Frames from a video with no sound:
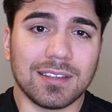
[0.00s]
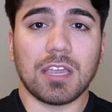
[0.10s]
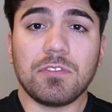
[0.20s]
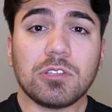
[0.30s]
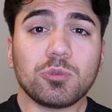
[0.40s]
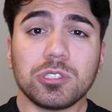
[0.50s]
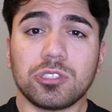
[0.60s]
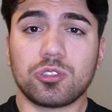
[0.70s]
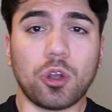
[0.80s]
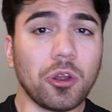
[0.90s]
If this was
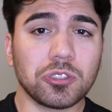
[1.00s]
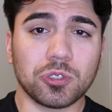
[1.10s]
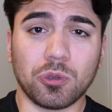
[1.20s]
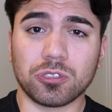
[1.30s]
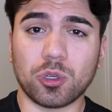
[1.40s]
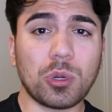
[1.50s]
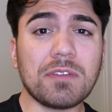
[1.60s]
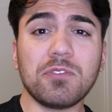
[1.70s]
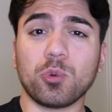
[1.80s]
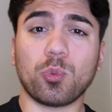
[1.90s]
Dark Souls or
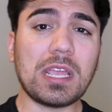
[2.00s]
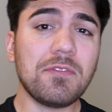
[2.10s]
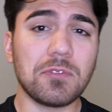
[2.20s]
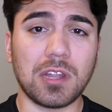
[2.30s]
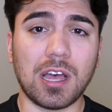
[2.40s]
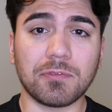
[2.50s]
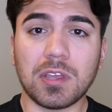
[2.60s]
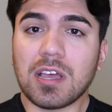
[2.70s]
even Ravenloft,